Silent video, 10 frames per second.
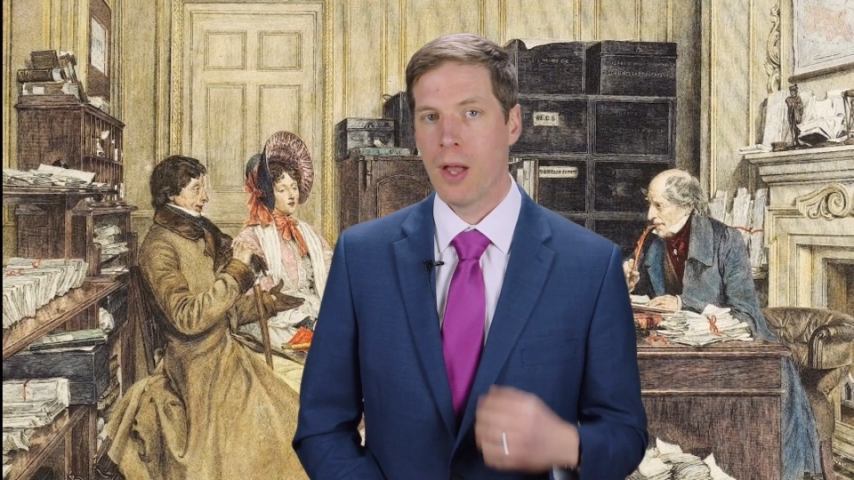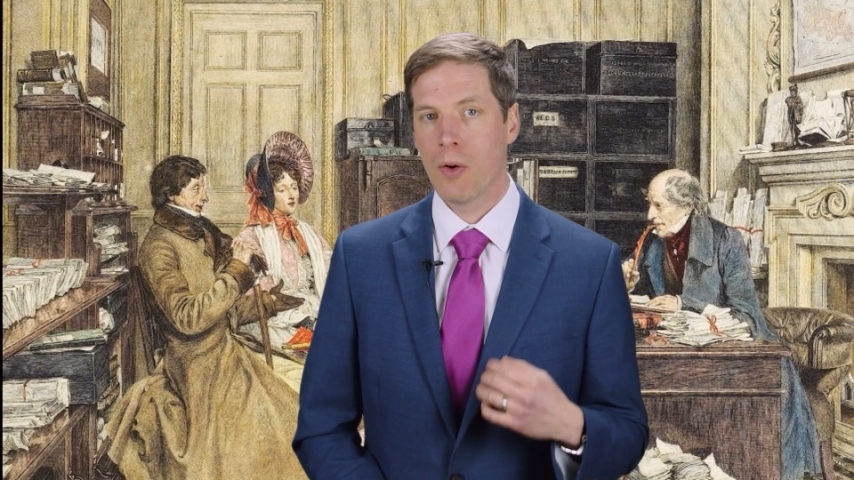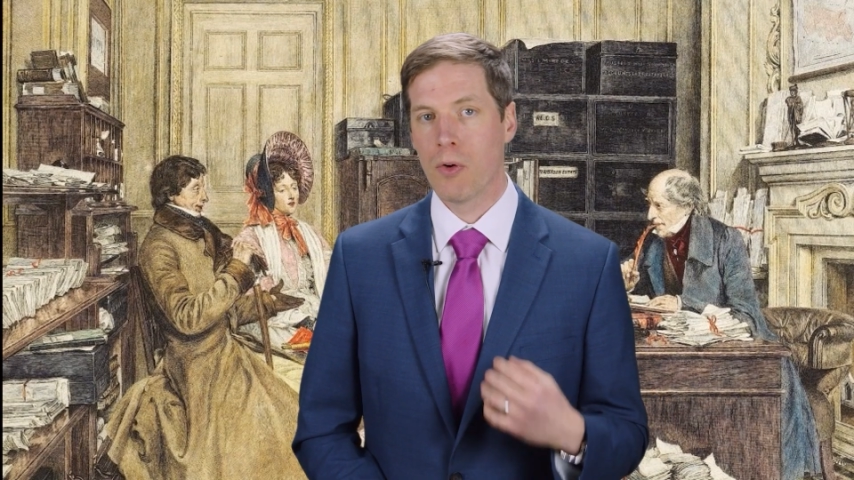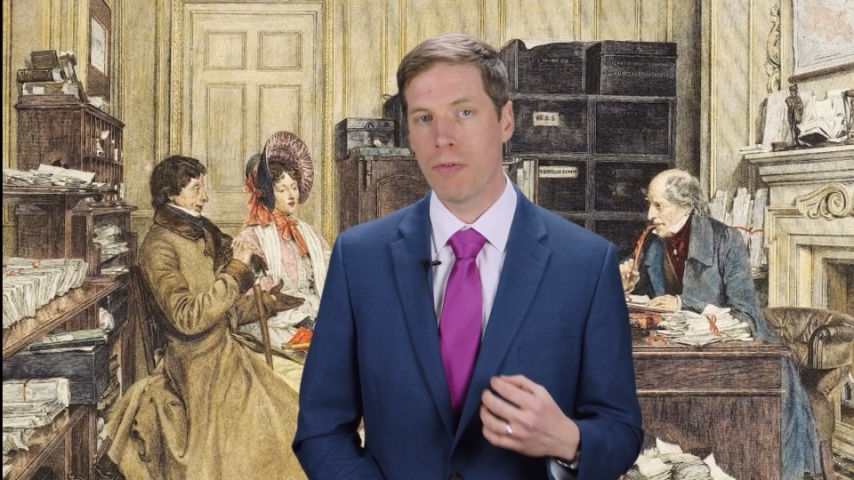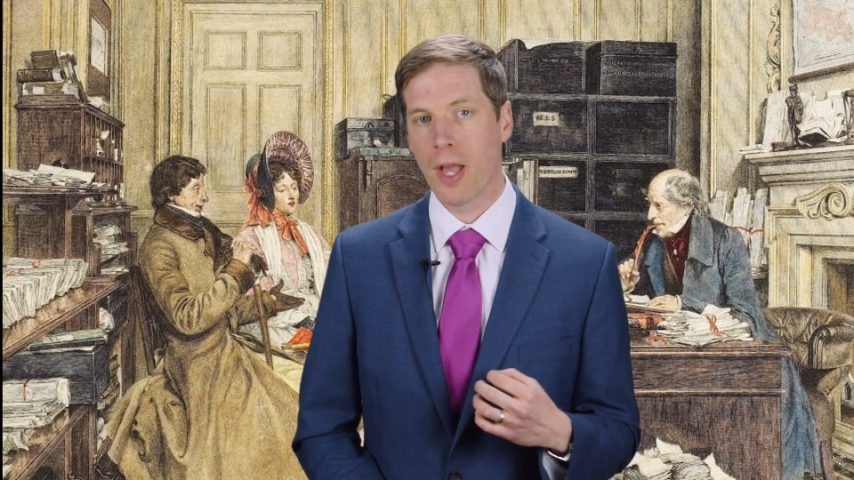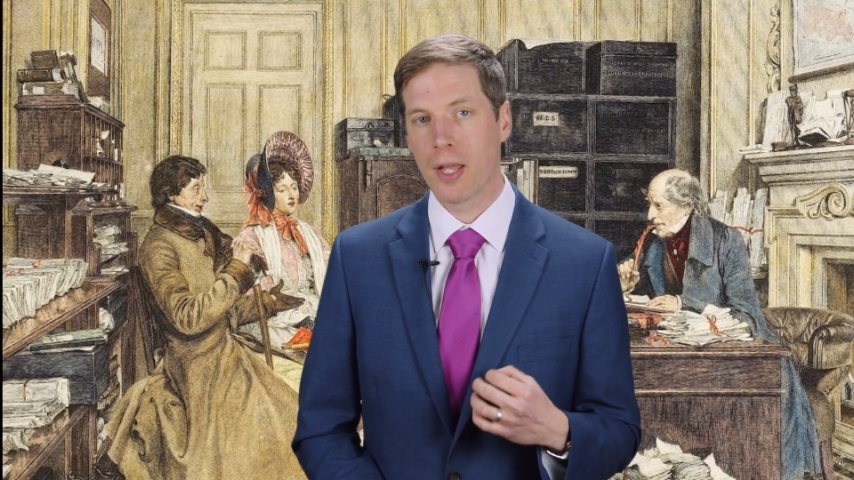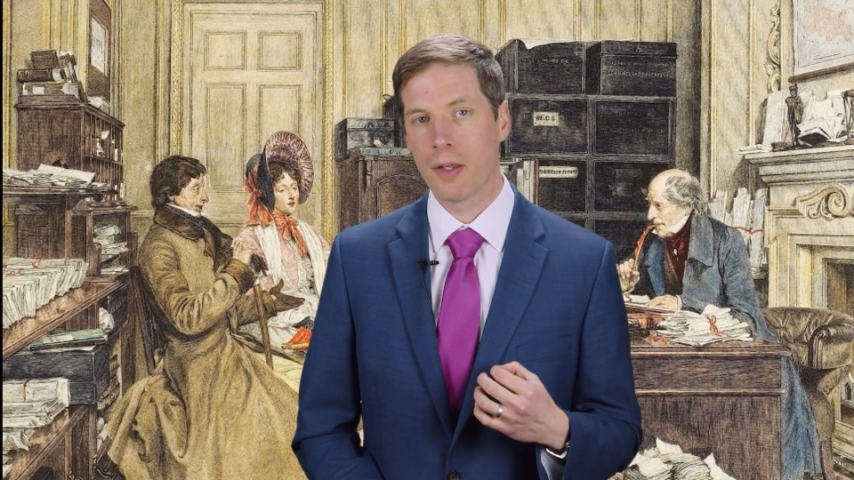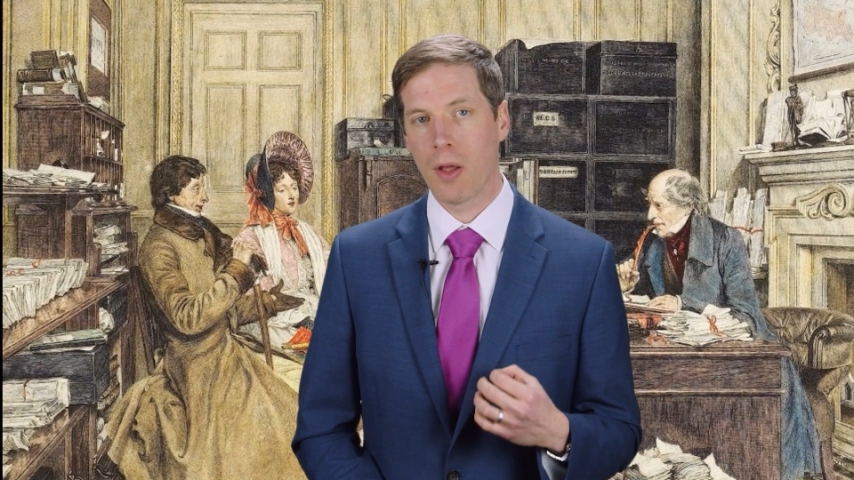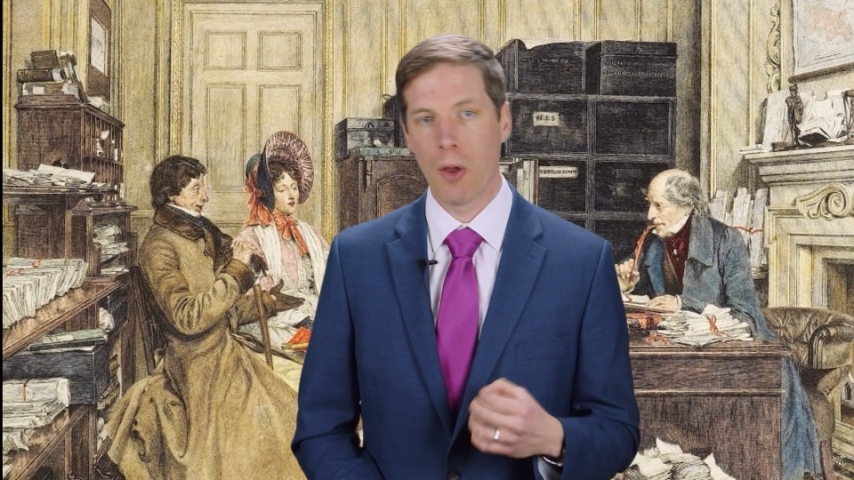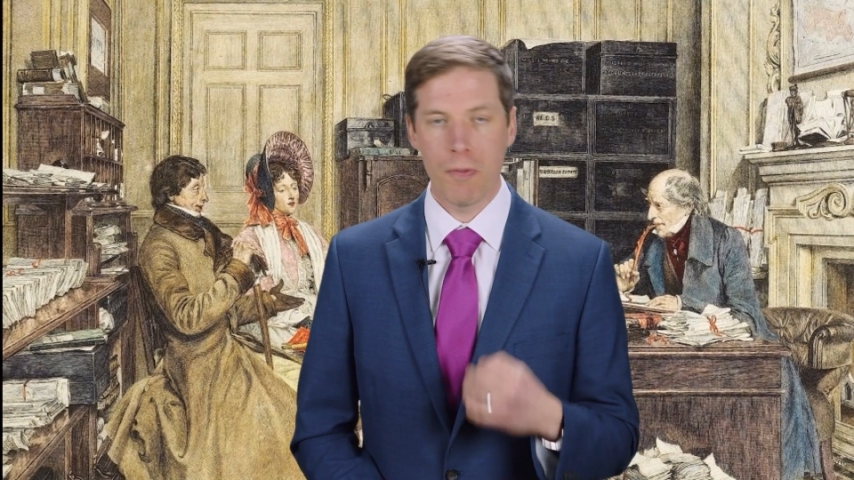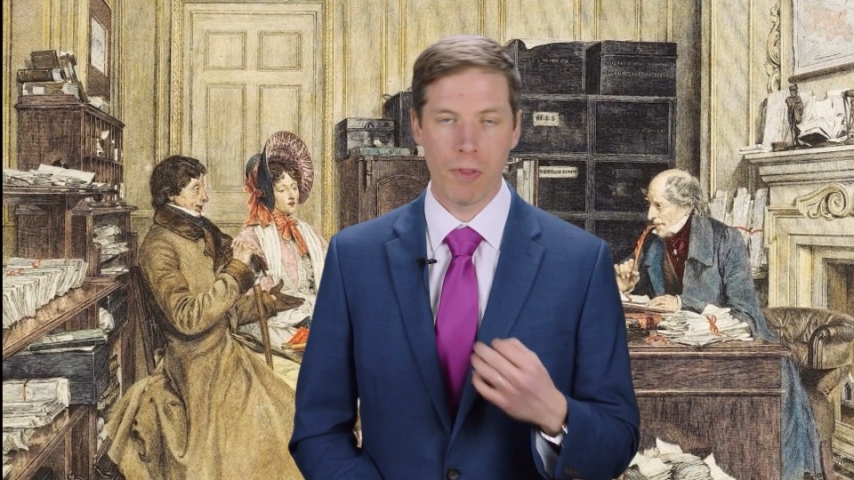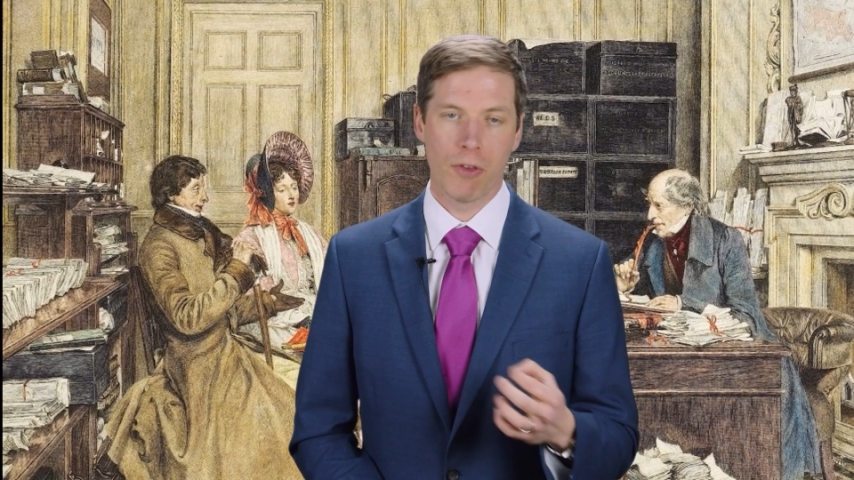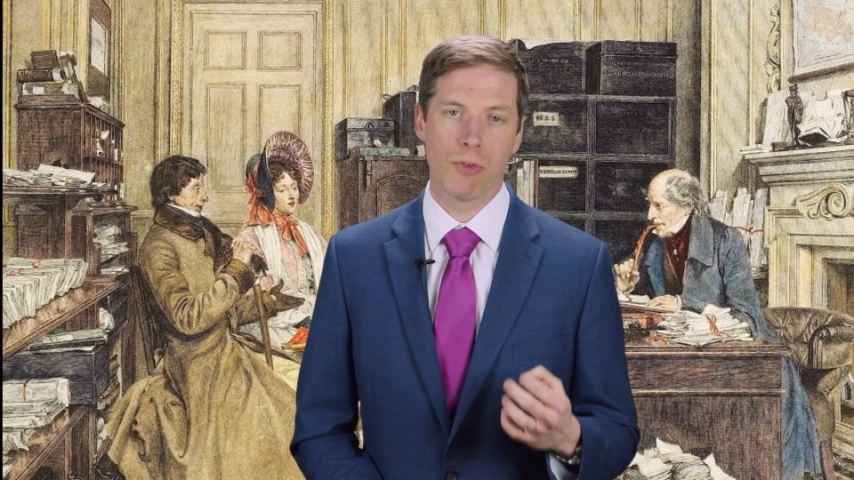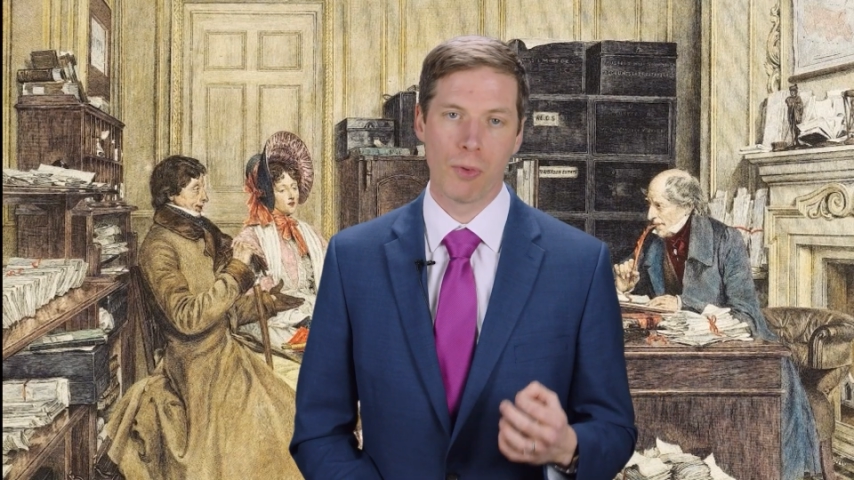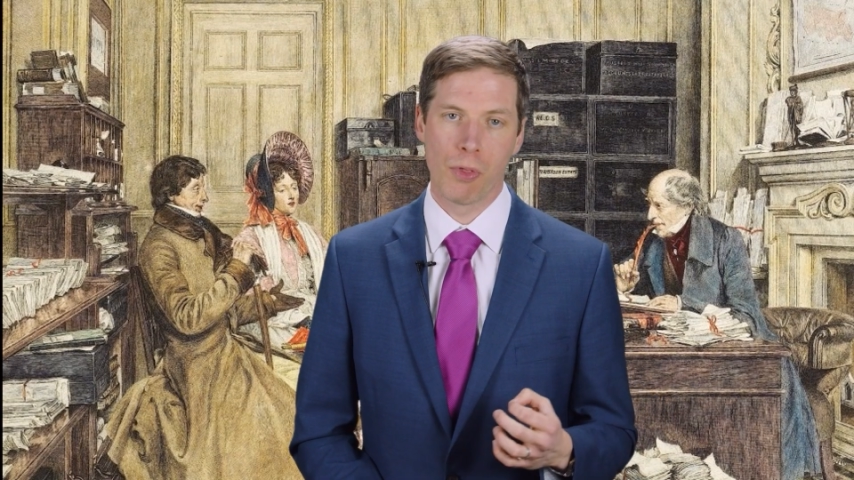or if you had over this
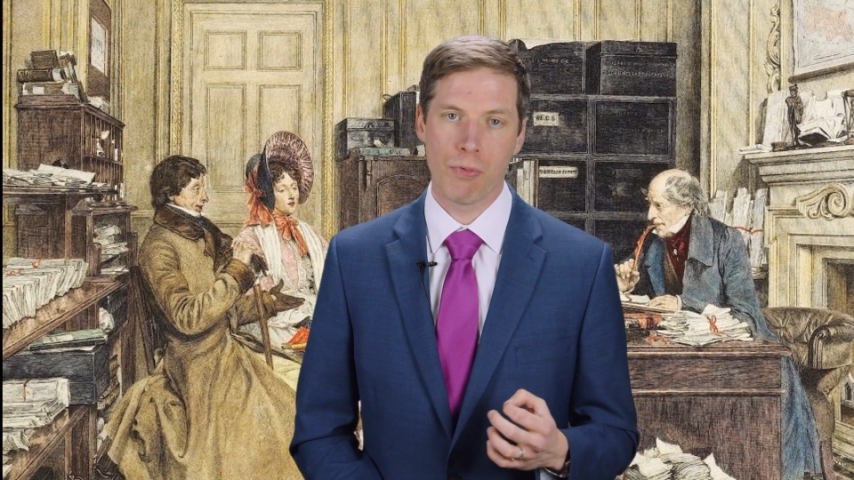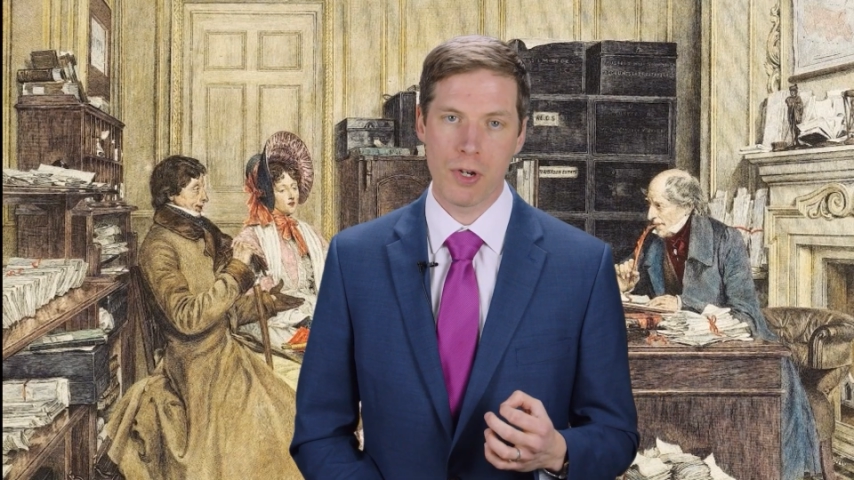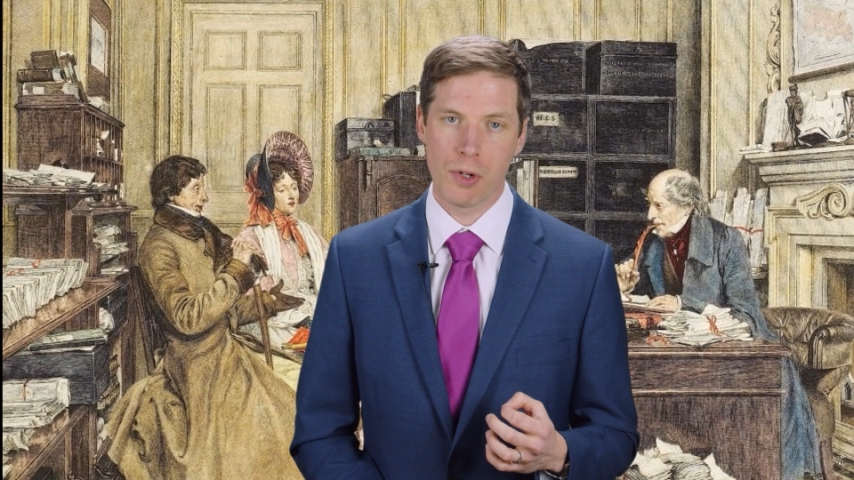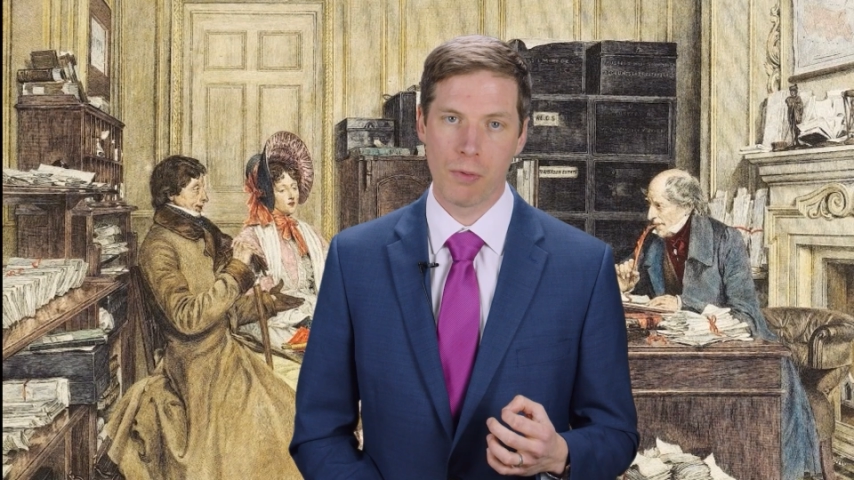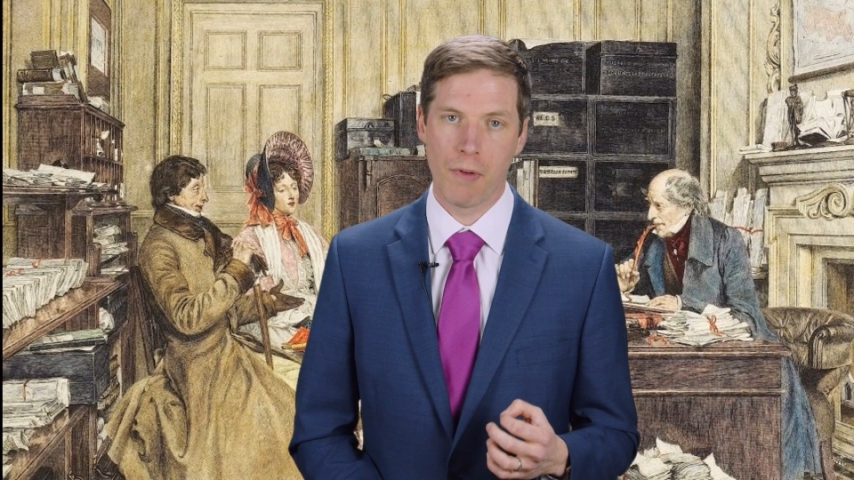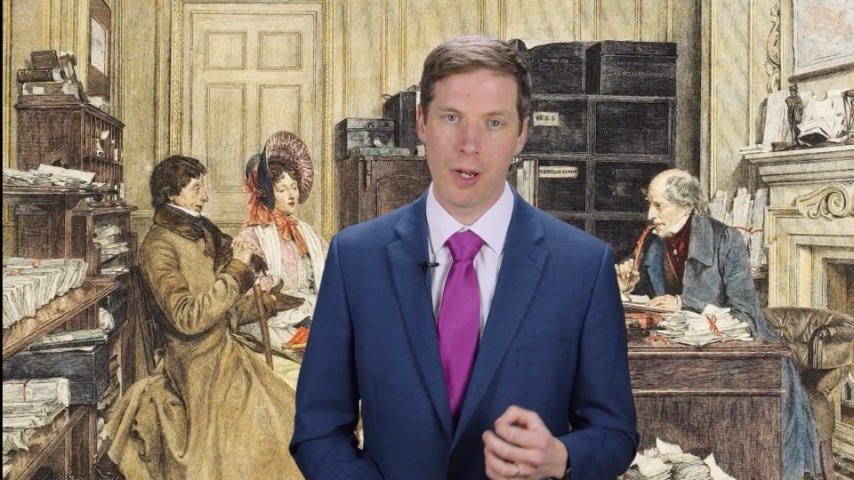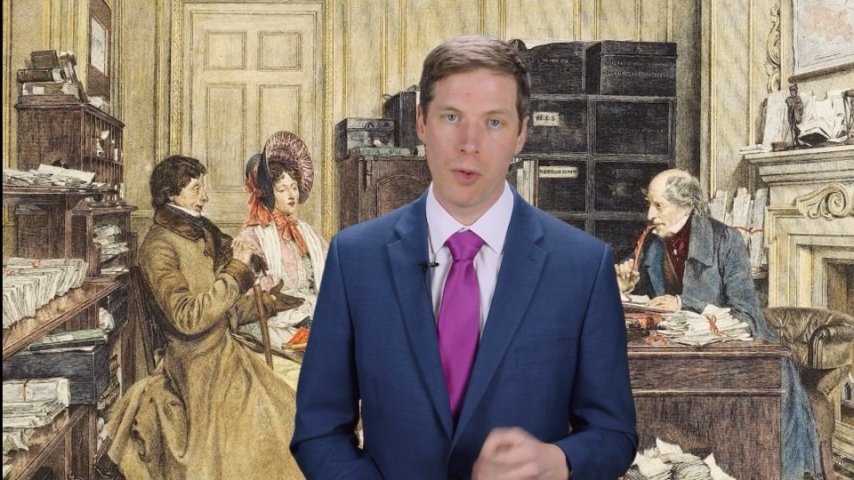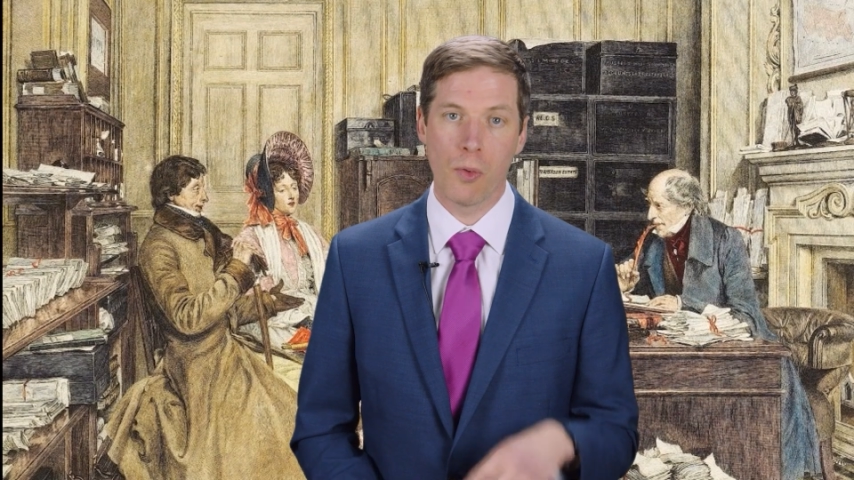sort of threshold value,